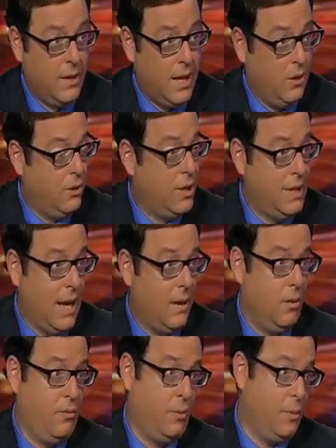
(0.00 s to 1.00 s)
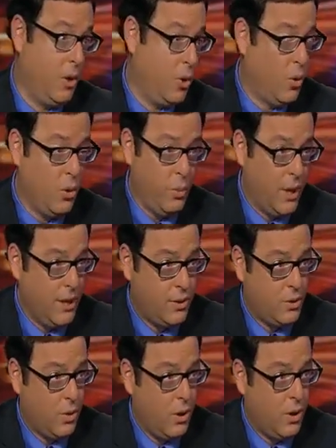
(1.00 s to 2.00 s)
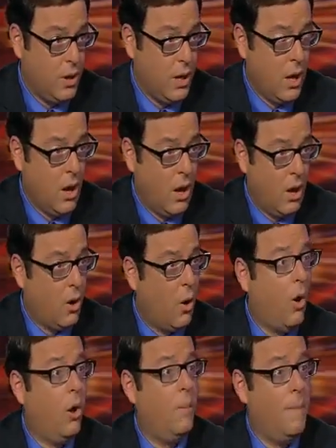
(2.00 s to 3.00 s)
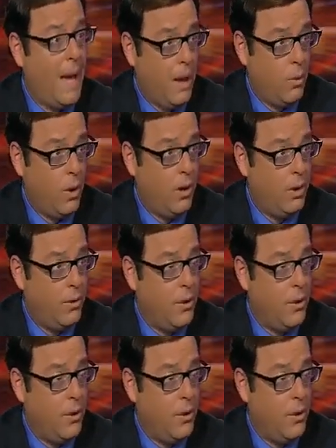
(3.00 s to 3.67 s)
that you can download from the Google Play Store are all malware.